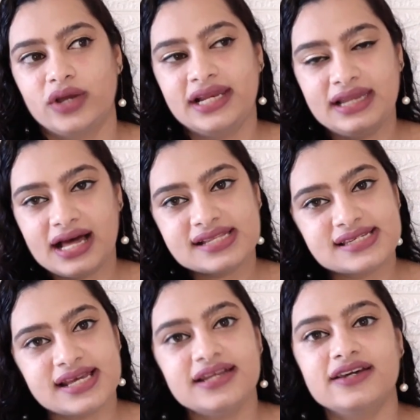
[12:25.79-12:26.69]
In last
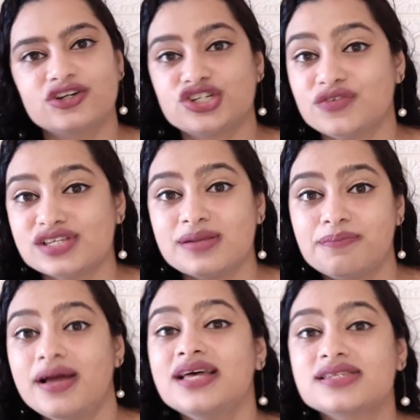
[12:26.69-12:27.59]
10 years, she was the
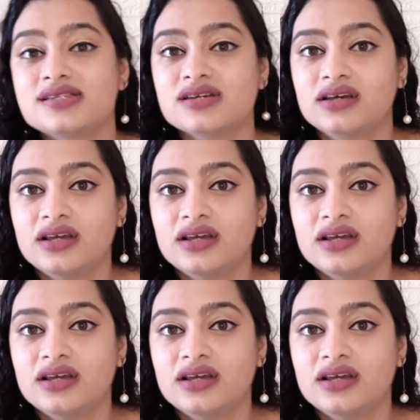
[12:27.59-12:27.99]
best.